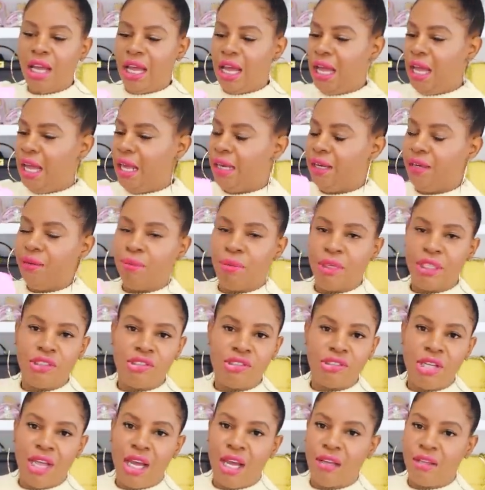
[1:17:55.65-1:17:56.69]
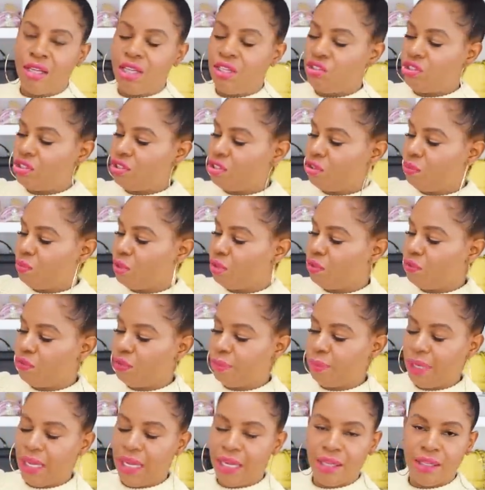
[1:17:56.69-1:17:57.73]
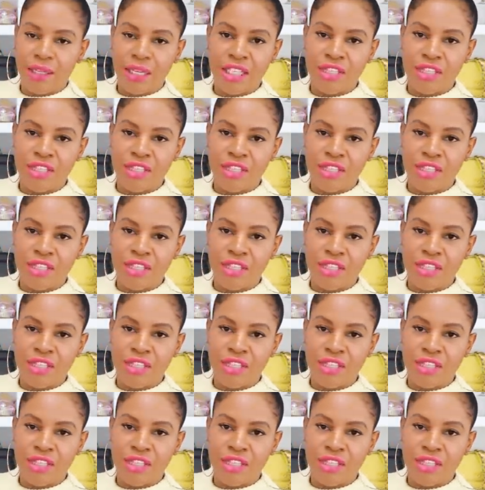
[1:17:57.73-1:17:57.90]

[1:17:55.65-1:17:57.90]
And, but yeah, it's just a beautiful bag.